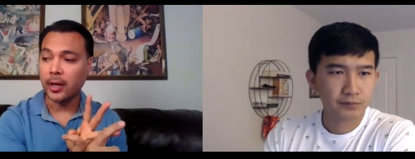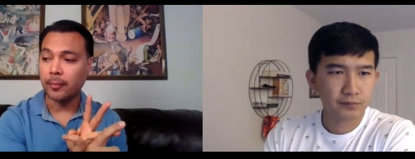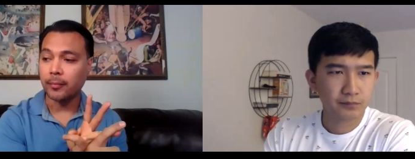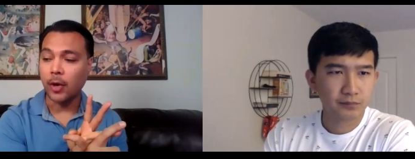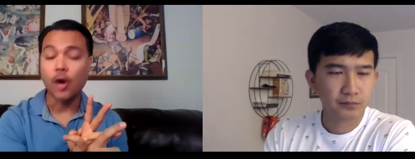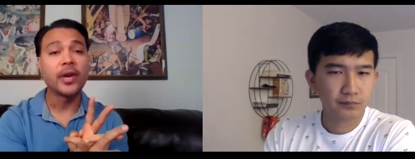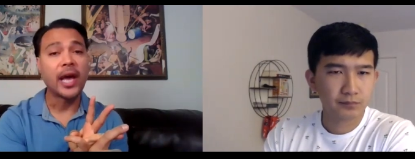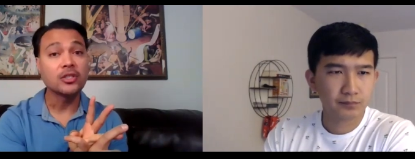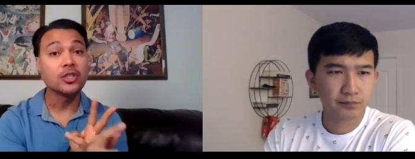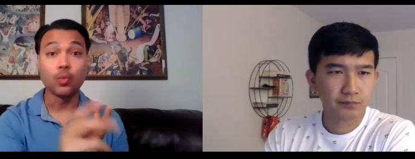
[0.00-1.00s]
Speaker 1: um,
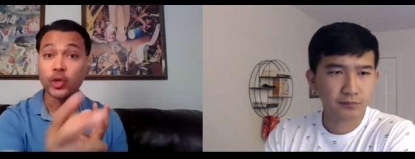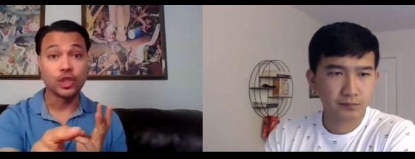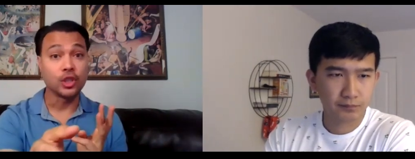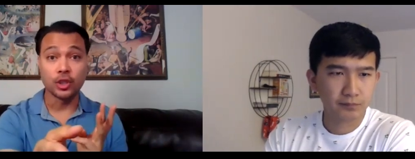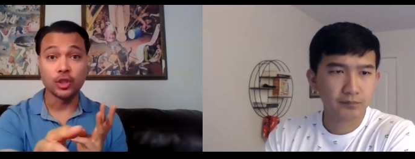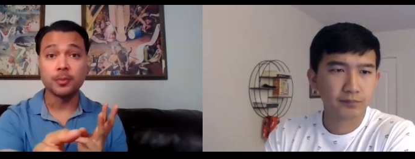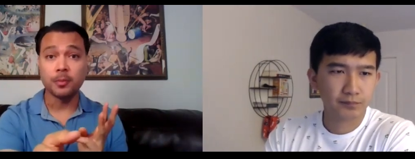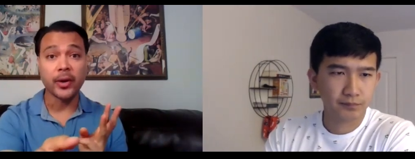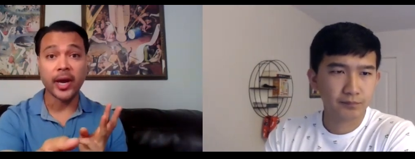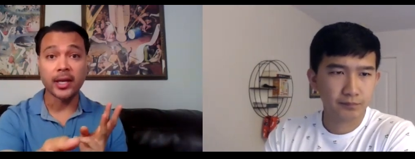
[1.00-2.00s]
open houses, which you
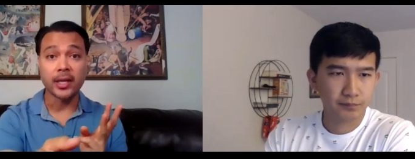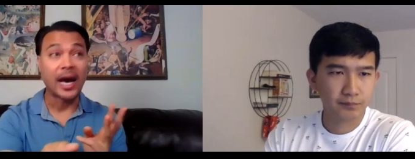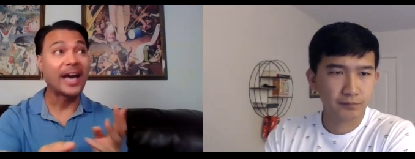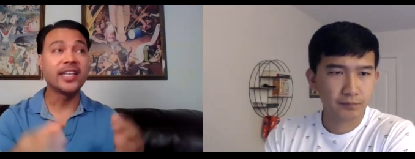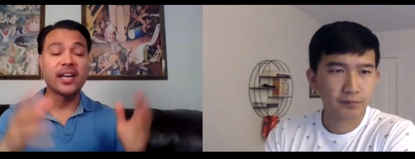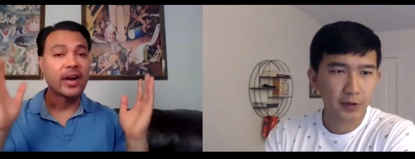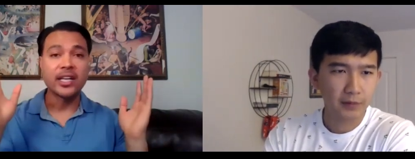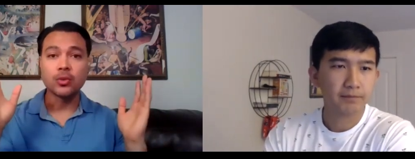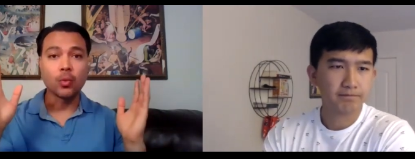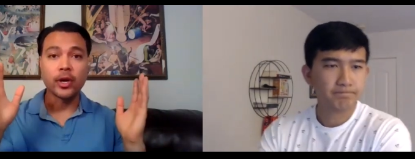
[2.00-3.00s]
spearheaded. I
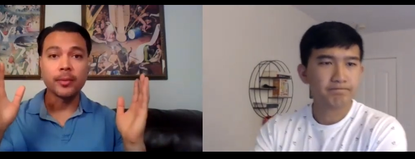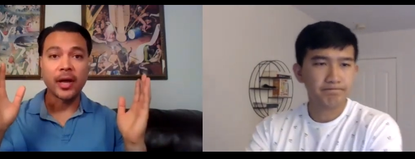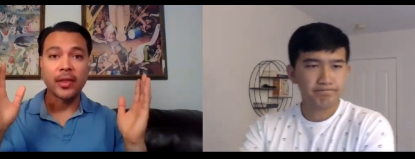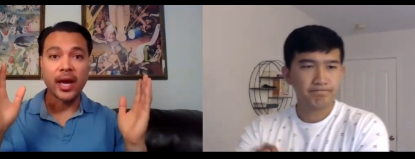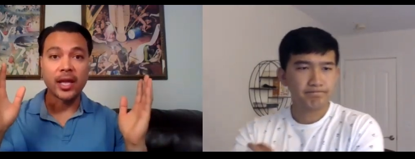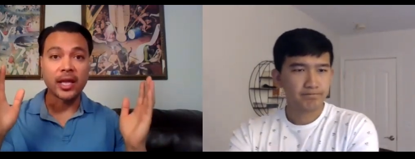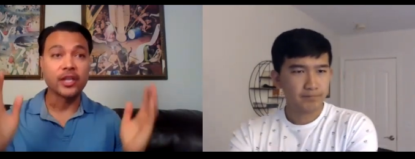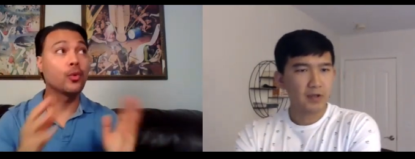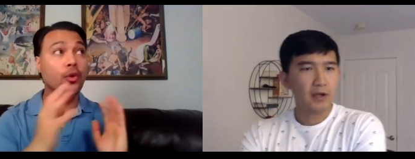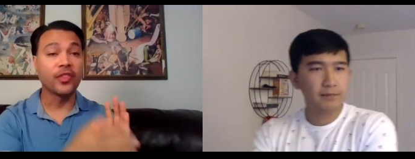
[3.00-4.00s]
never had to worry about that.
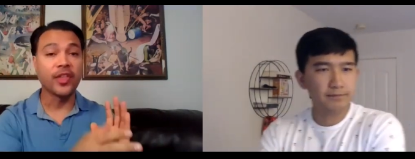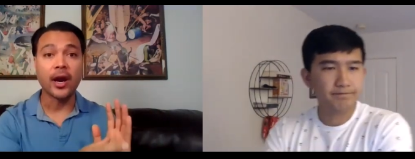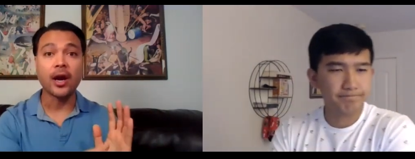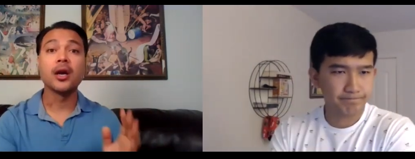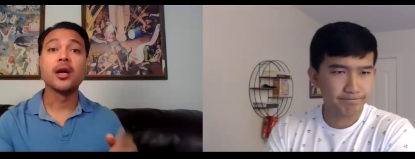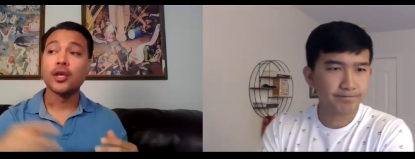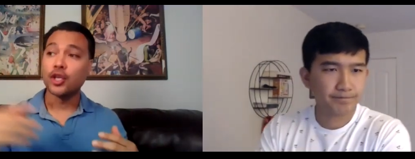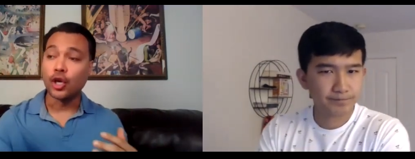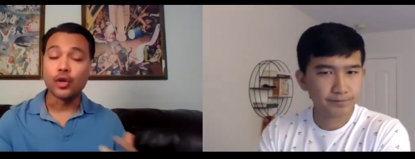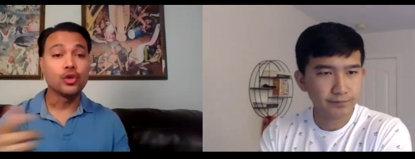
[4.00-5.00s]
Like you yeah. were there,
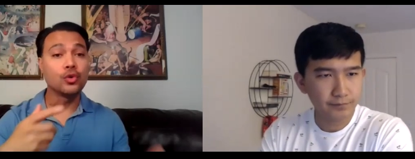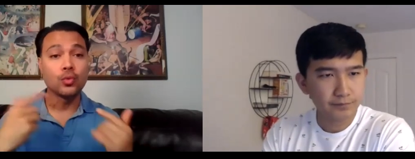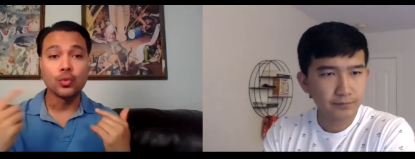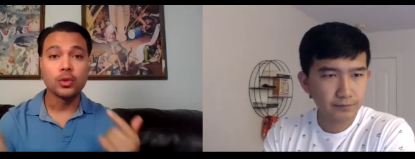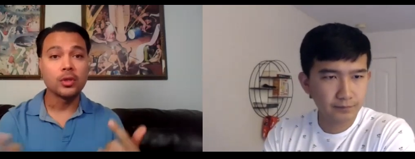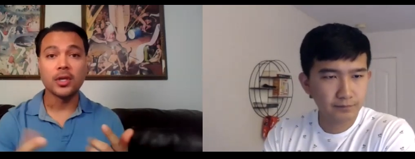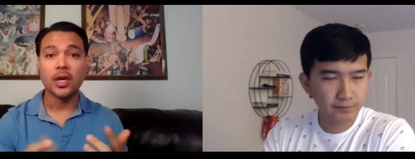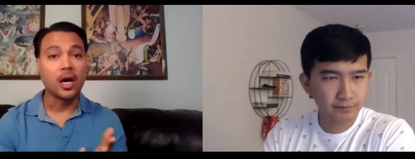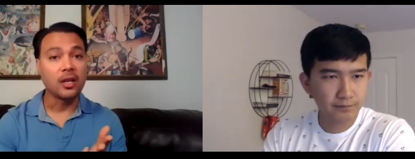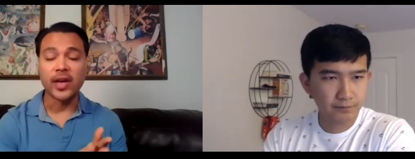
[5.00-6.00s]
you know, you,
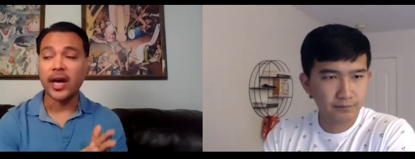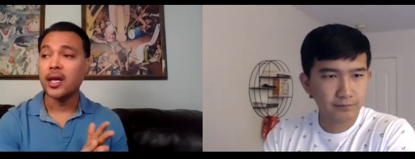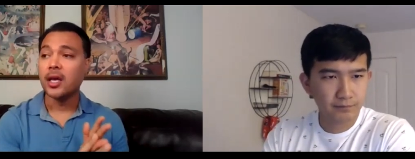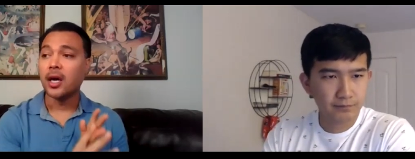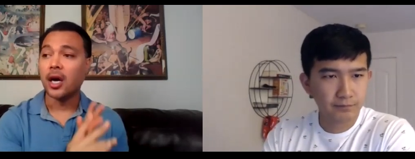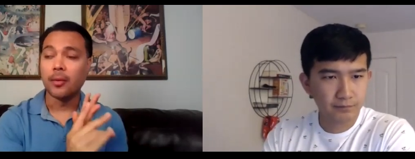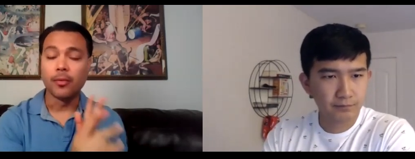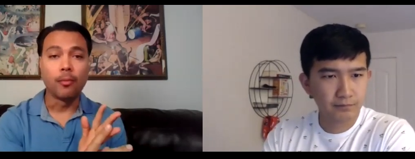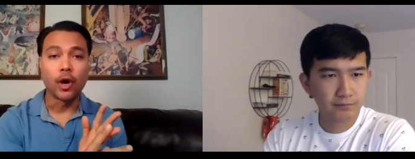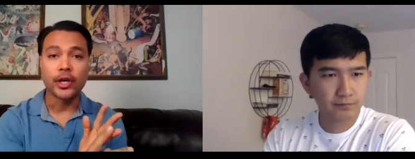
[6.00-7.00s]
all of that,
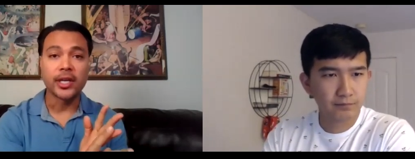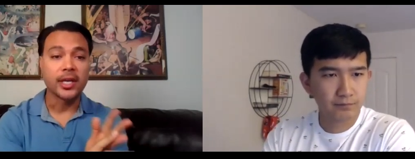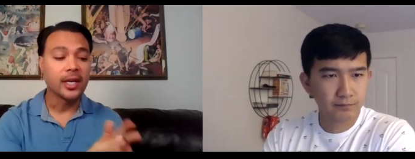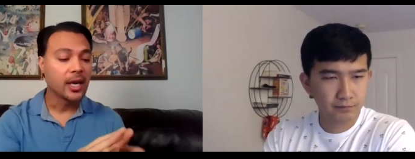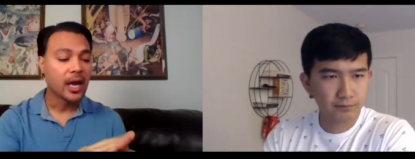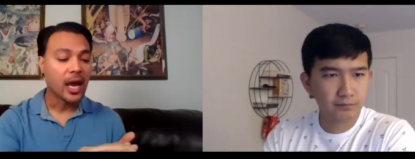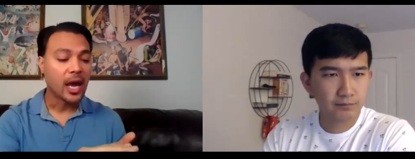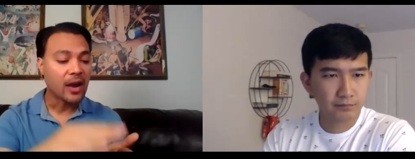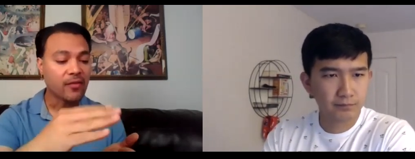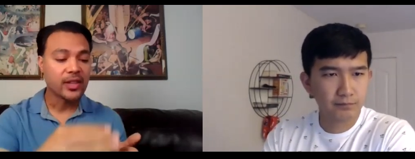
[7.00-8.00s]
um, the marketing,
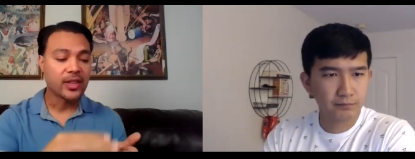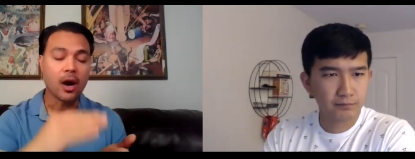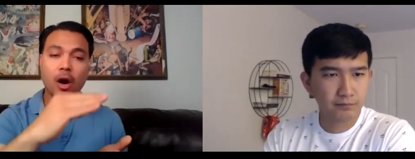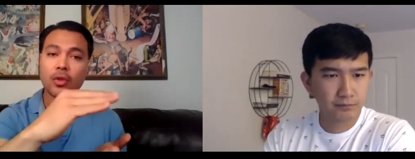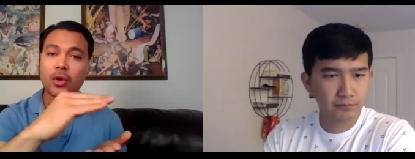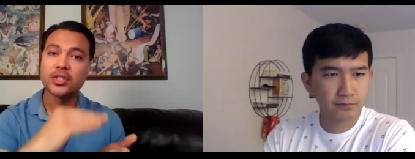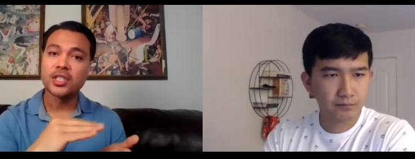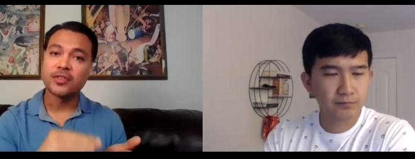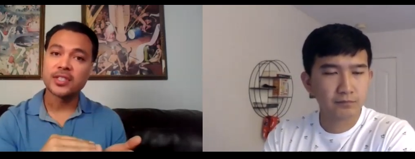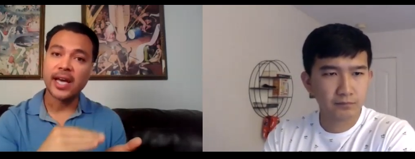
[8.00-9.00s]
everything, all
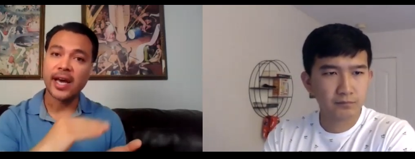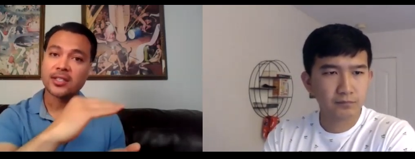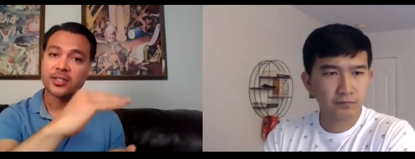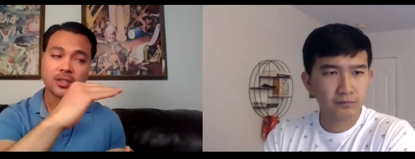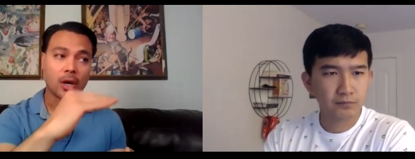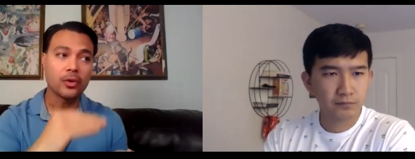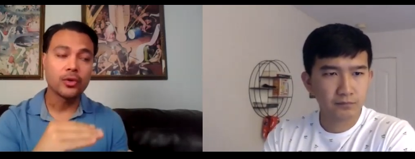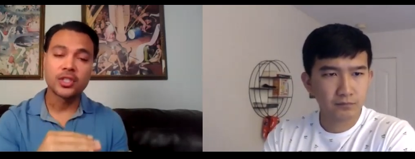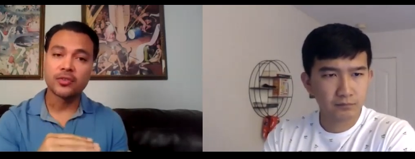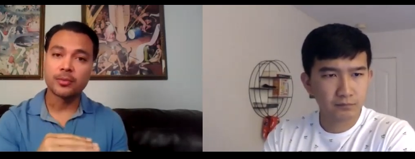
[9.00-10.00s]
those different tasks,
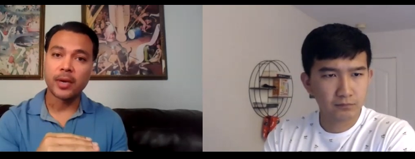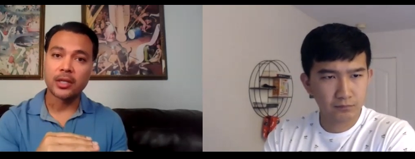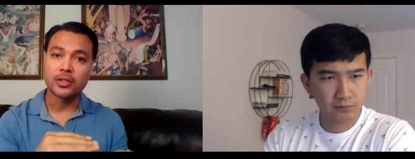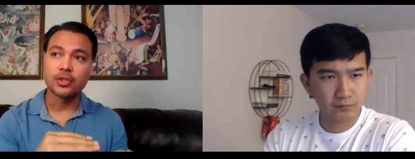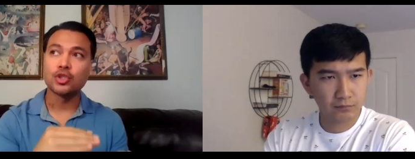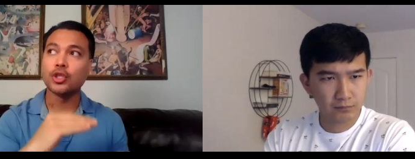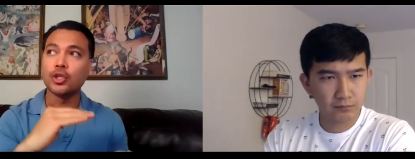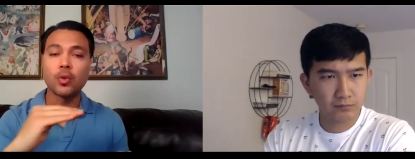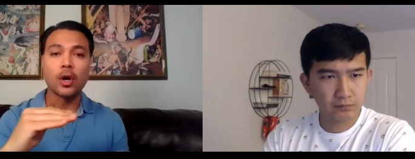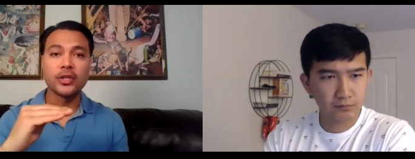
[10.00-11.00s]
all those different
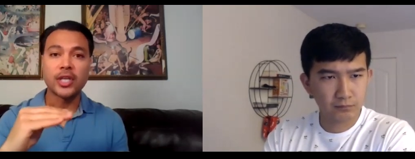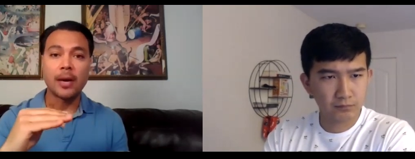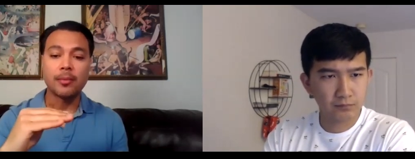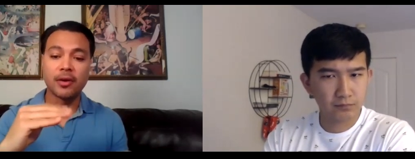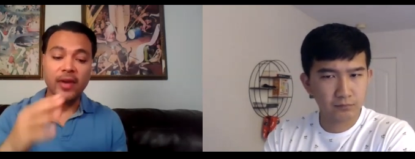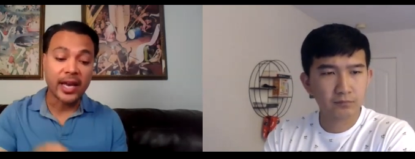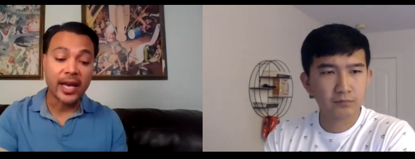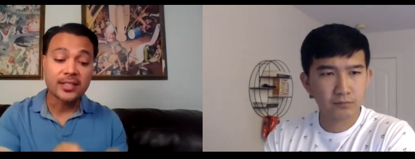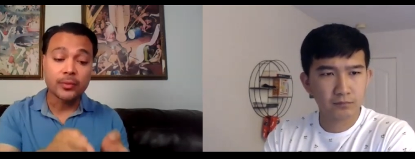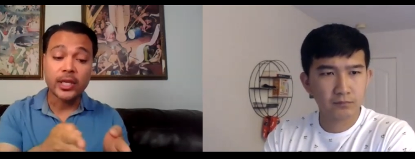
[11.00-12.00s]
milestones you were on top of.
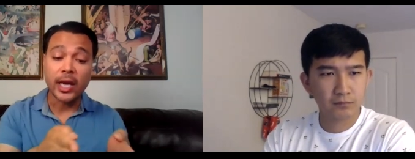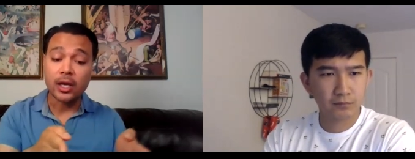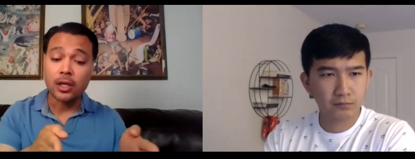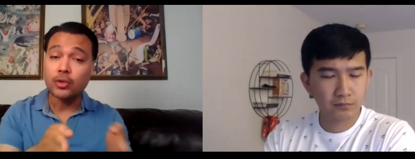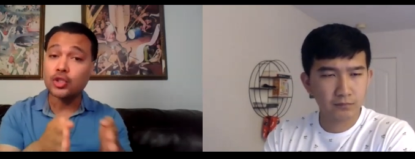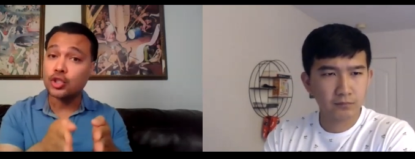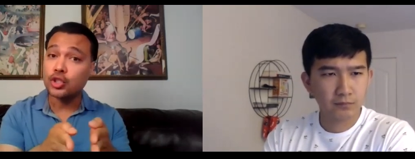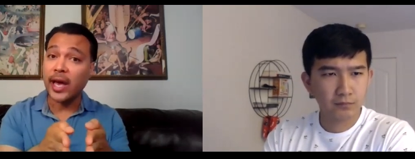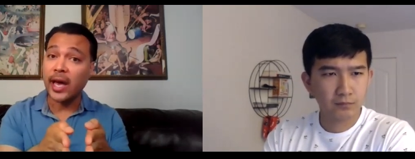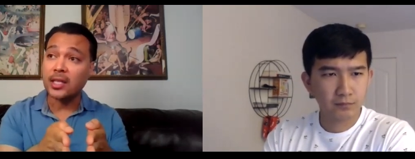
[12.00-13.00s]
And as we got
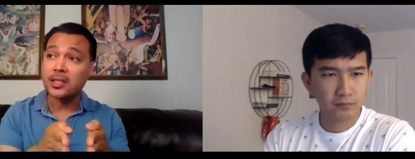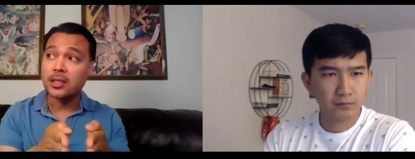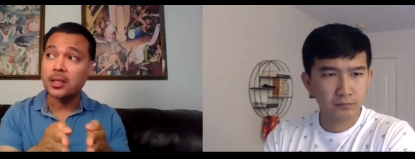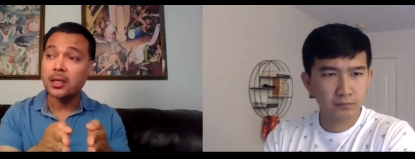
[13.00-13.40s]
closer to that,